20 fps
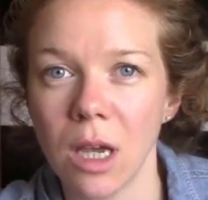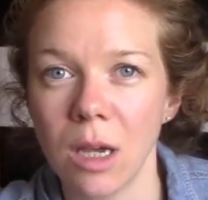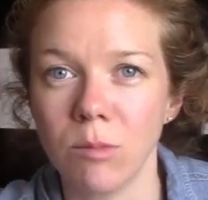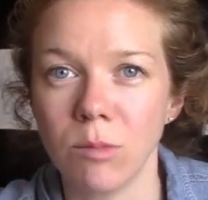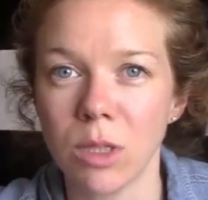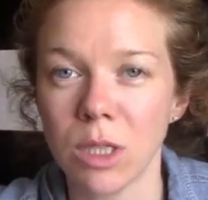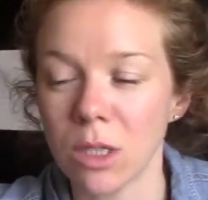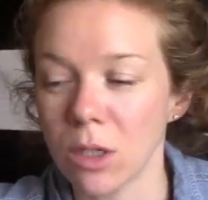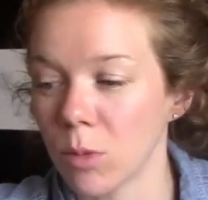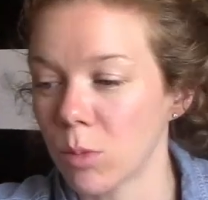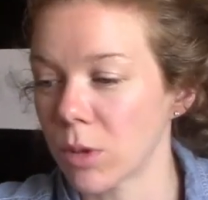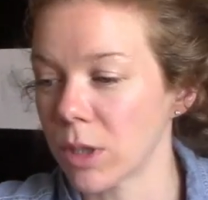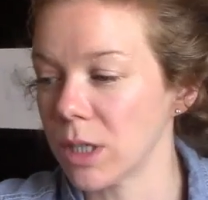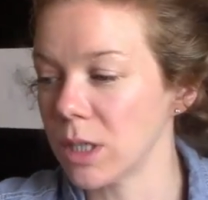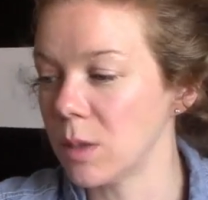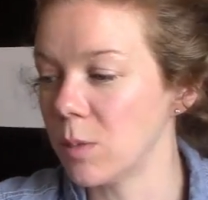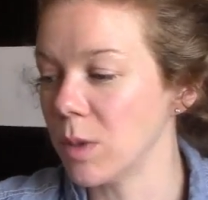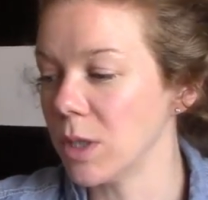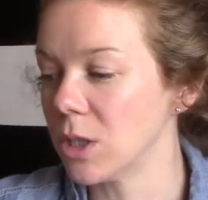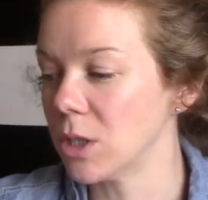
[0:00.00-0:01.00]
I'm still
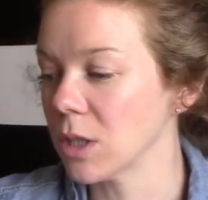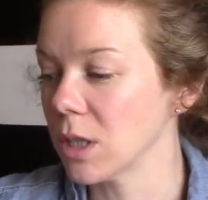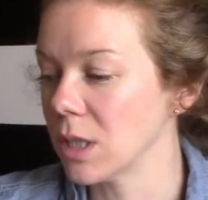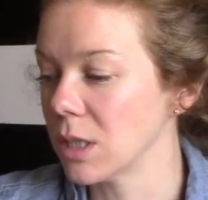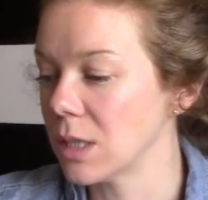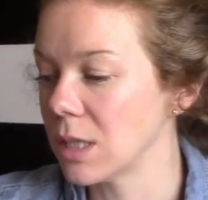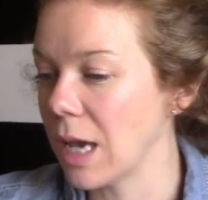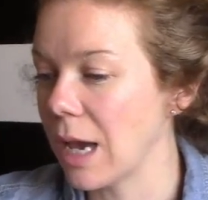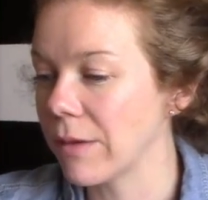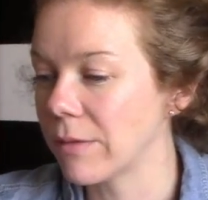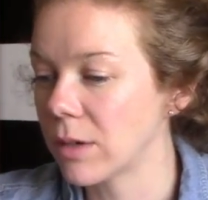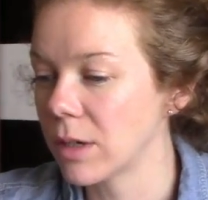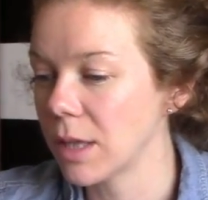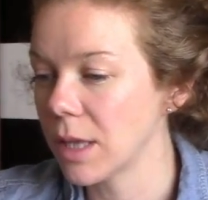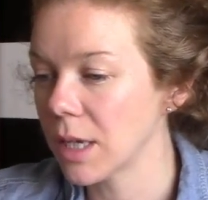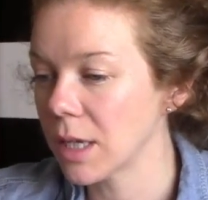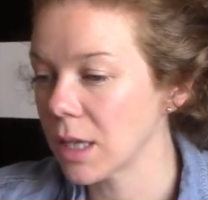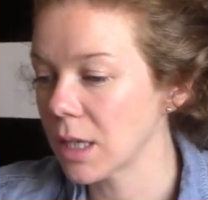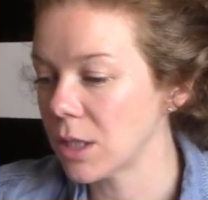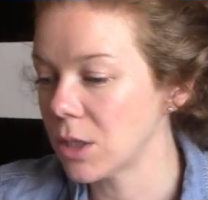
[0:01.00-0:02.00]
pretty speechless.
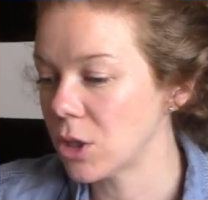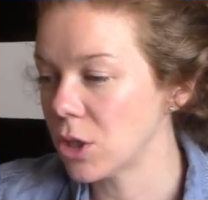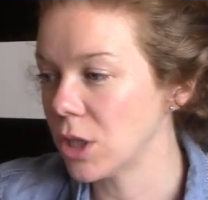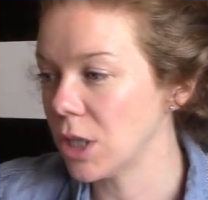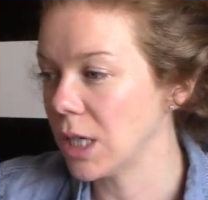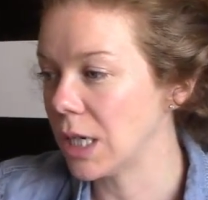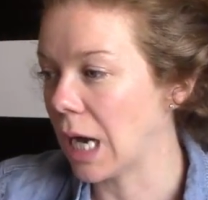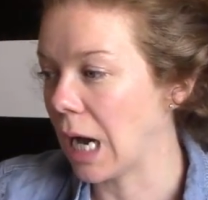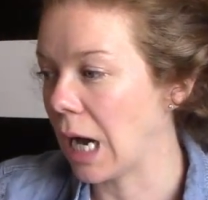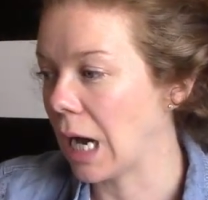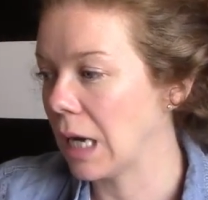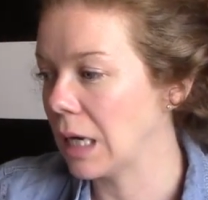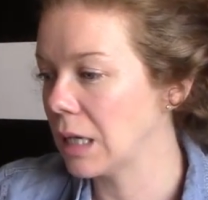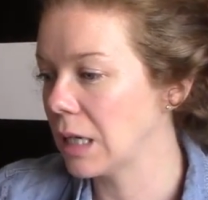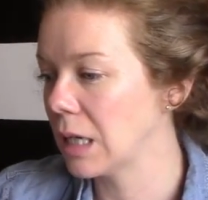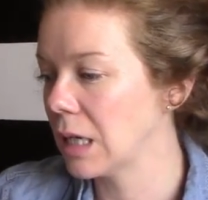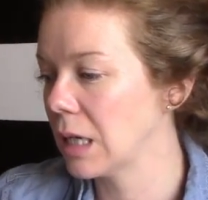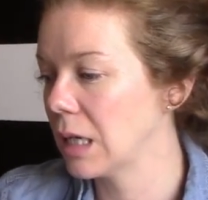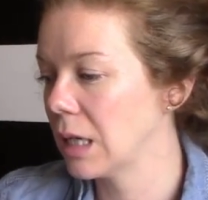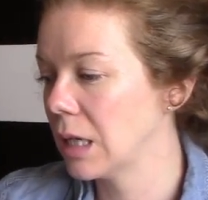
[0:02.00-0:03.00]
Everything that she got,
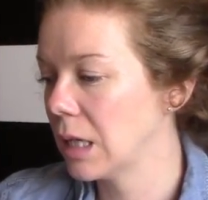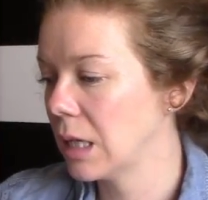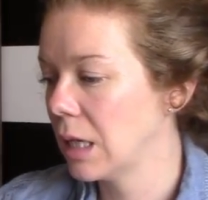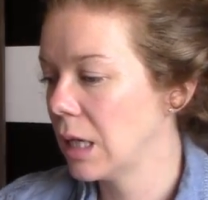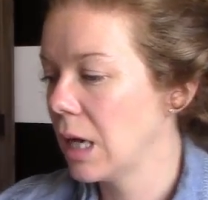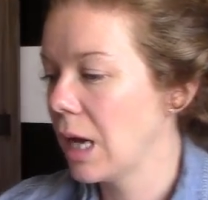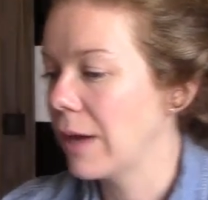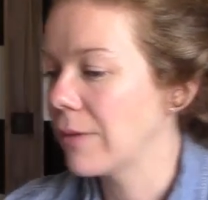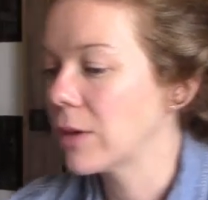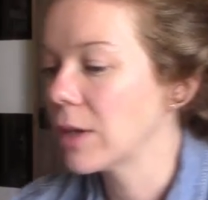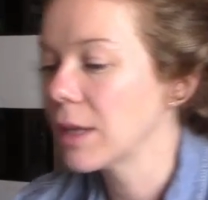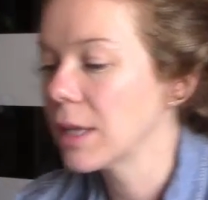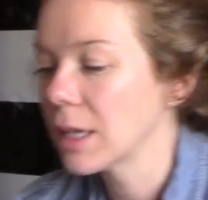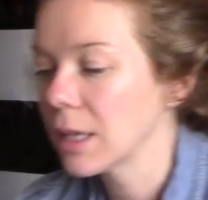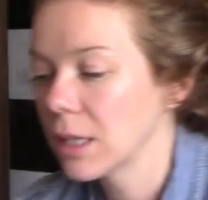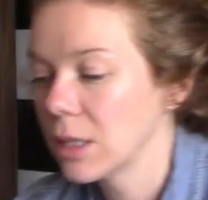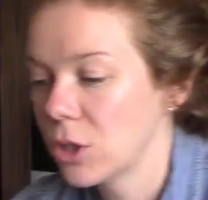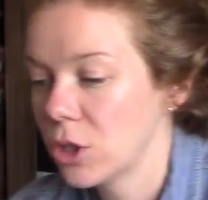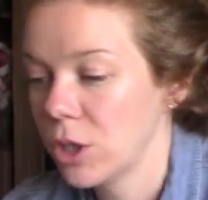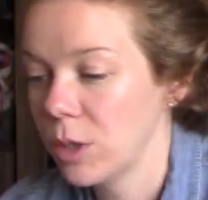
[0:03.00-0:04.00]

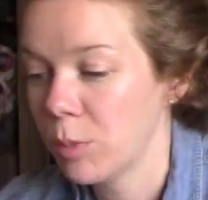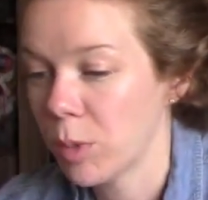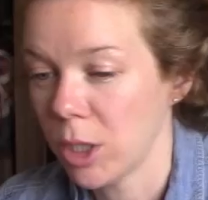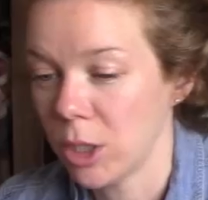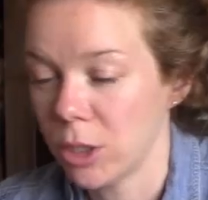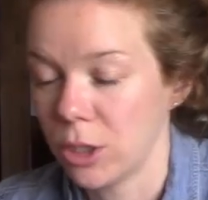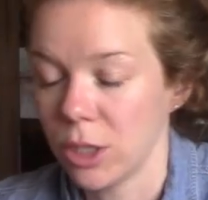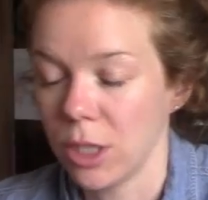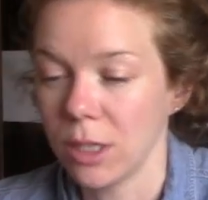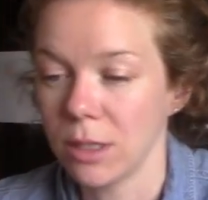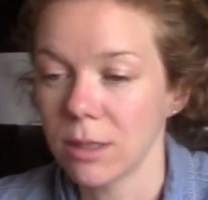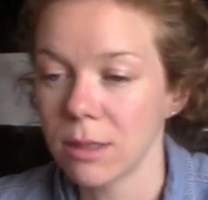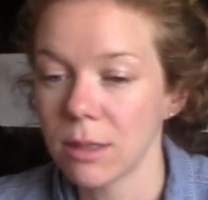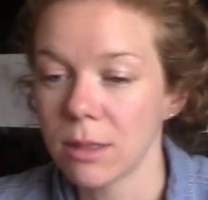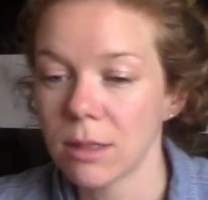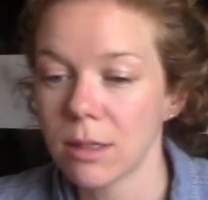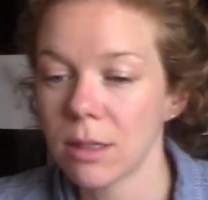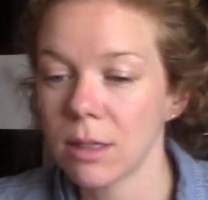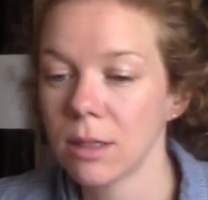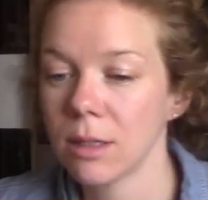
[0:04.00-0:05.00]
everything that she
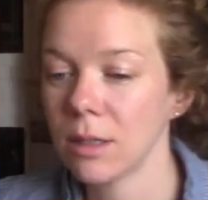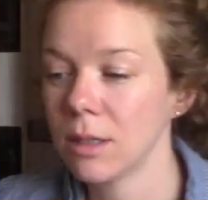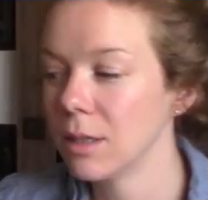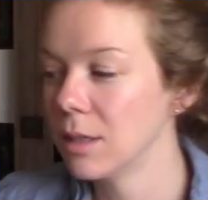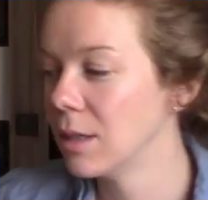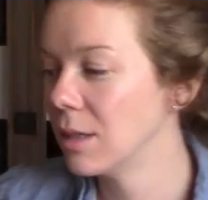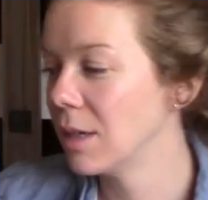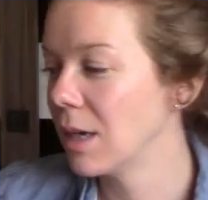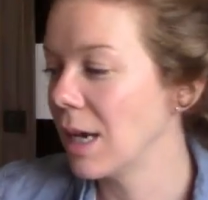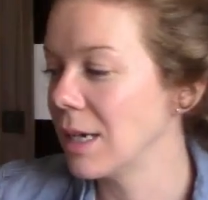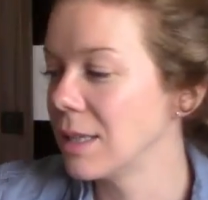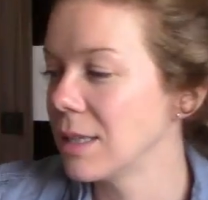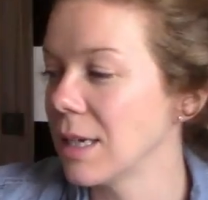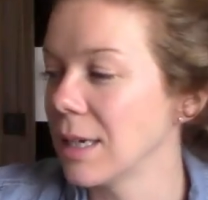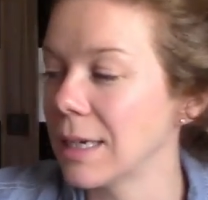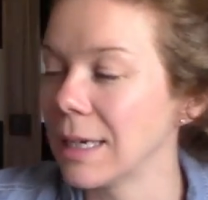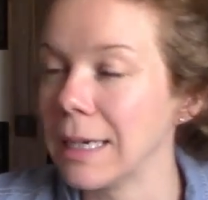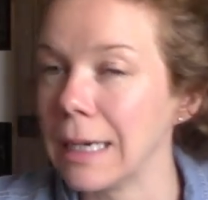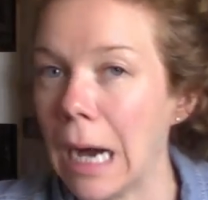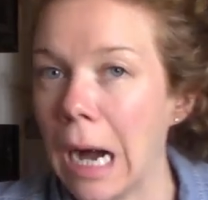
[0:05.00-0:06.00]
purchased, I
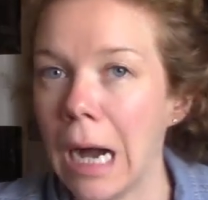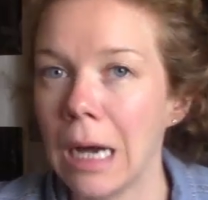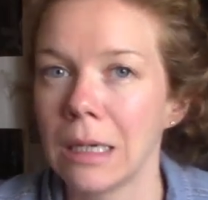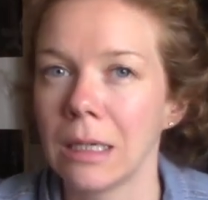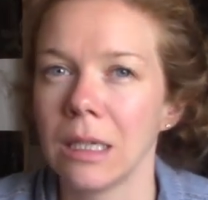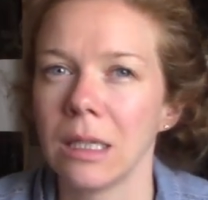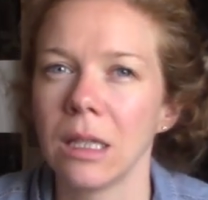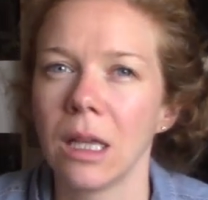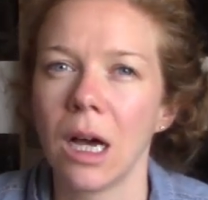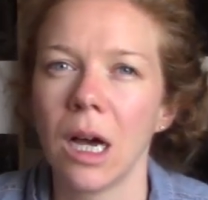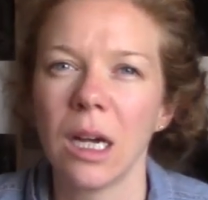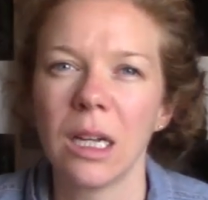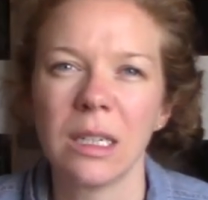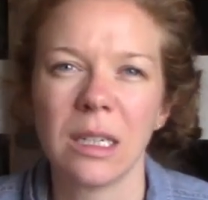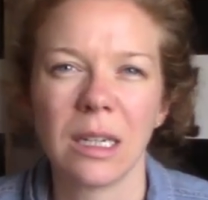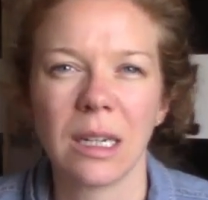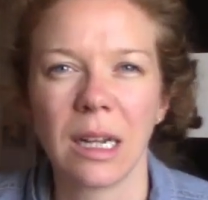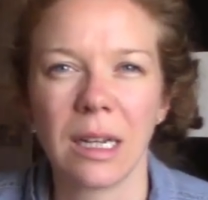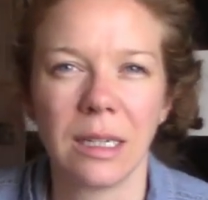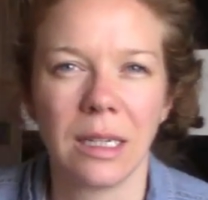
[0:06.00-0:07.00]
say got a lot,
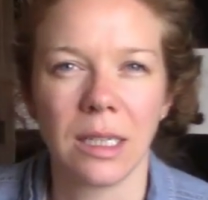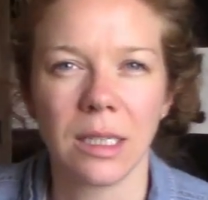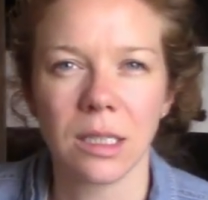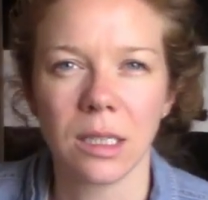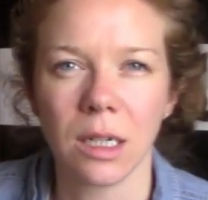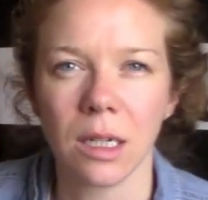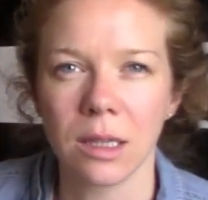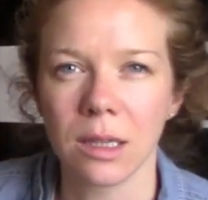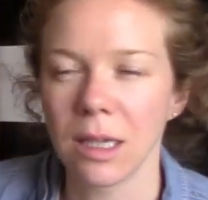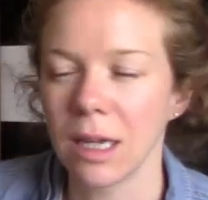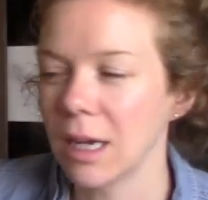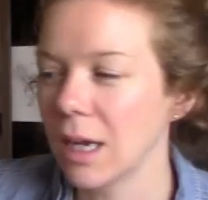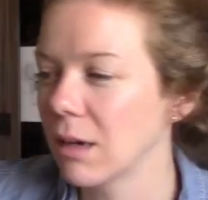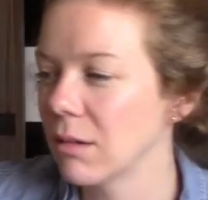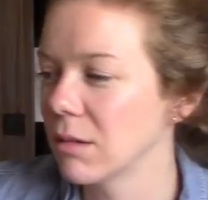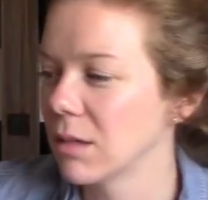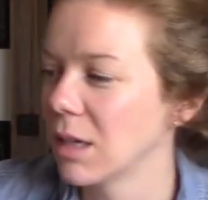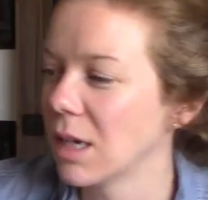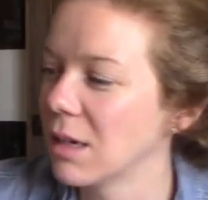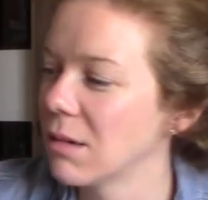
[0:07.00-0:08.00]
and I need to cut that
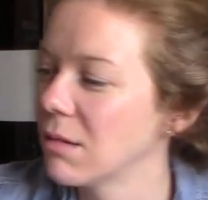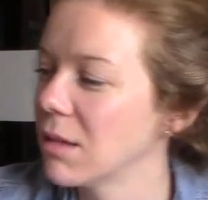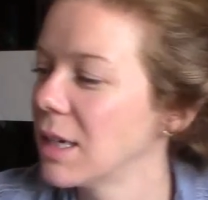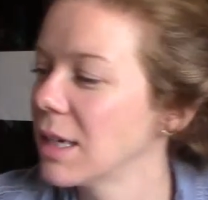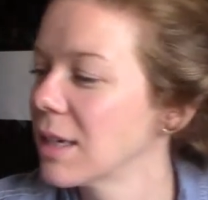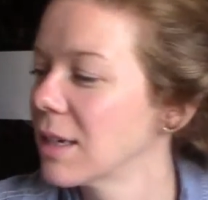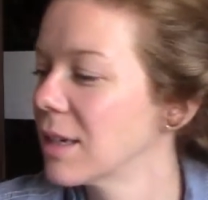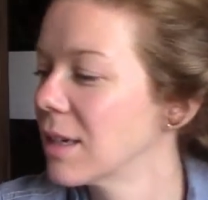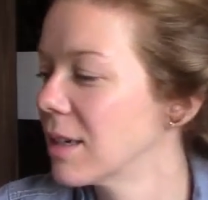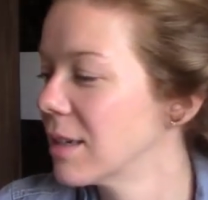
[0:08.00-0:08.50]
out. I don't like,